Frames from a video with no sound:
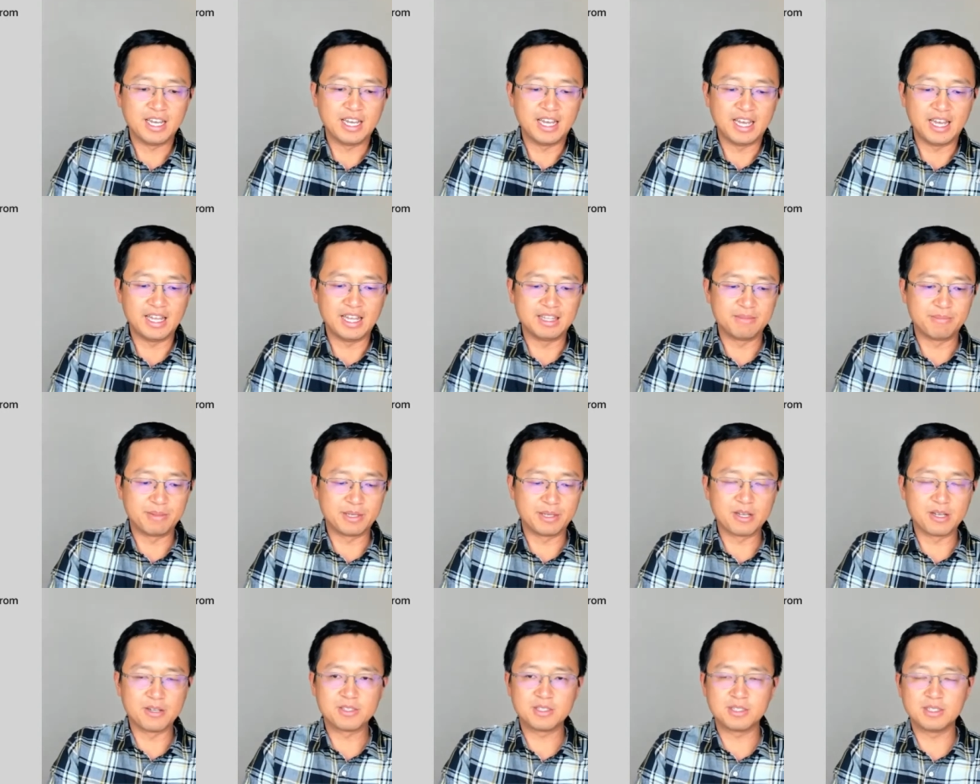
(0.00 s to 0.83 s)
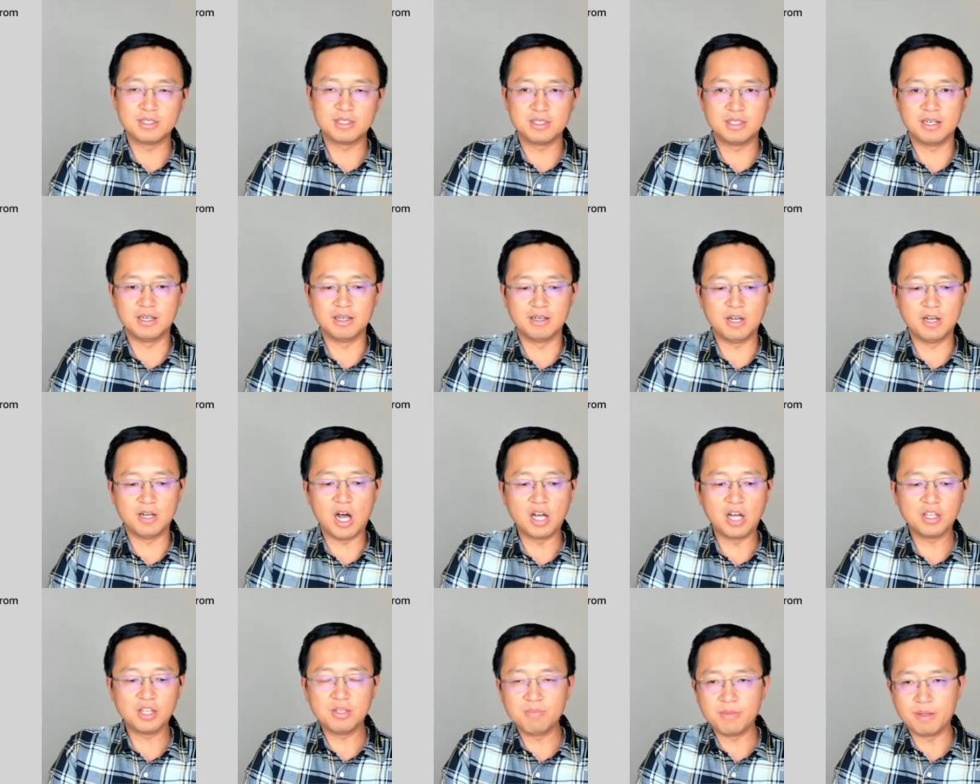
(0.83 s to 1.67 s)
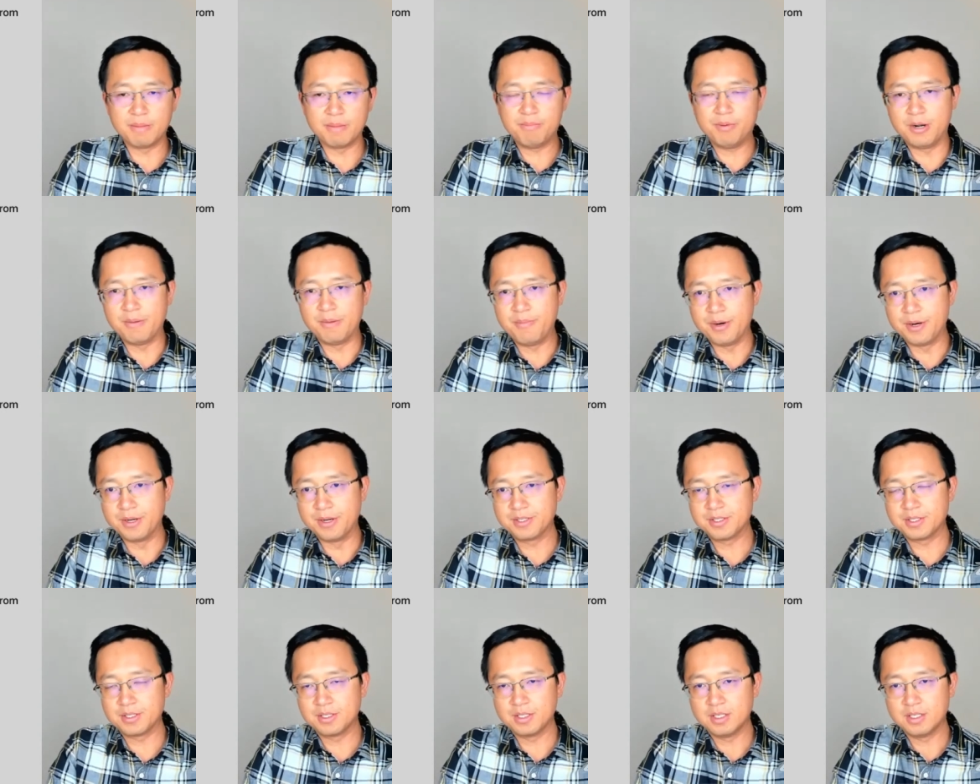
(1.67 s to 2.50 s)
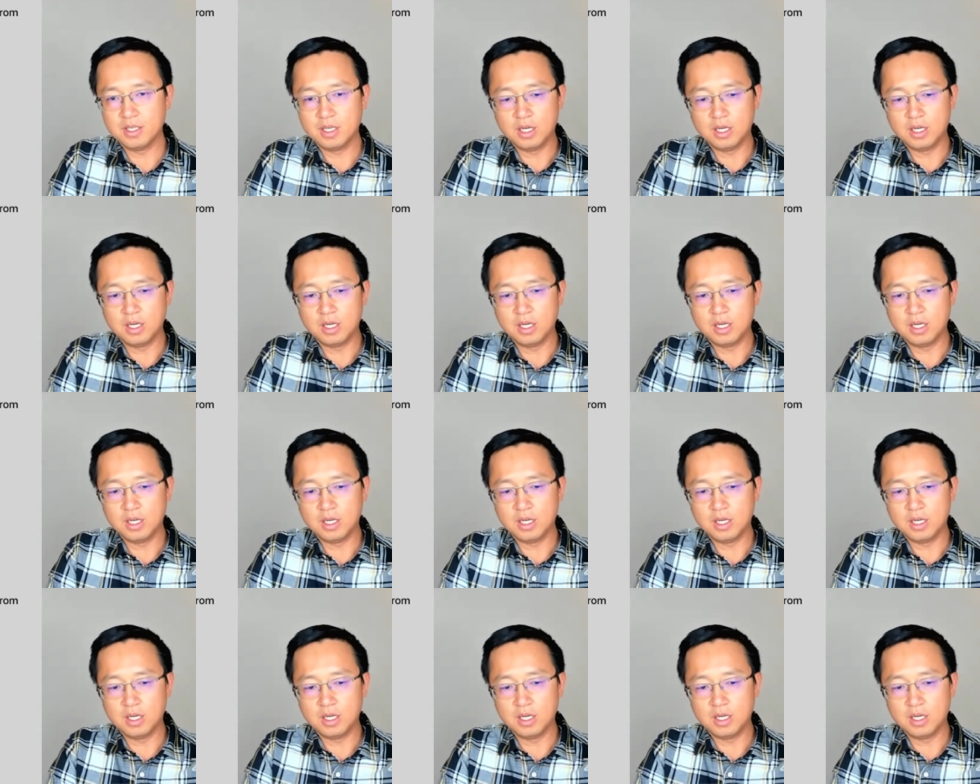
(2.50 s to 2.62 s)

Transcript: and because the ultimate purpose